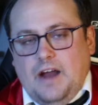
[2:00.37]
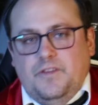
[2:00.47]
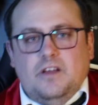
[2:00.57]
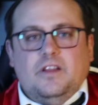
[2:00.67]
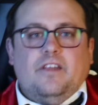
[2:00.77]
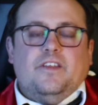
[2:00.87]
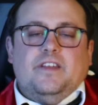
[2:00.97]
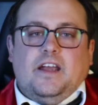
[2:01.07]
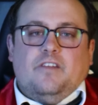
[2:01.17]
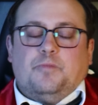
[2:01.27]
I think a lot of the
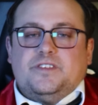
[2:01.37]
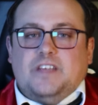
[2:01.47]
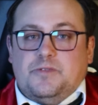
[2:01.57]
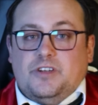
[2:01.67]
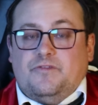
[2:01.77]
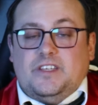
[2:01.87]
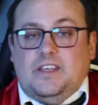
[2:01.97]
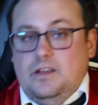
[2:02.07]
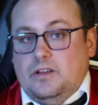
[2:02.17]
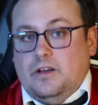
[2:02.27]
negative perception of
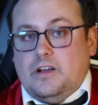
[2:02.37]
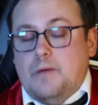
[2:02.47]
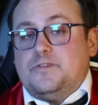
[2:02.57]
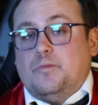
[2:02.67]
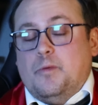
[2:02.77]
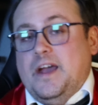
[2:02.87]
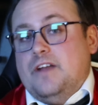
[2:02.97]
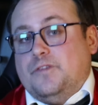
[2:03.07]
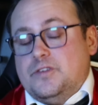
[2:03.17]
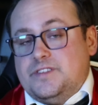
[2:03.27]
tequila comes from a
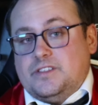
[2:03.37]
bad first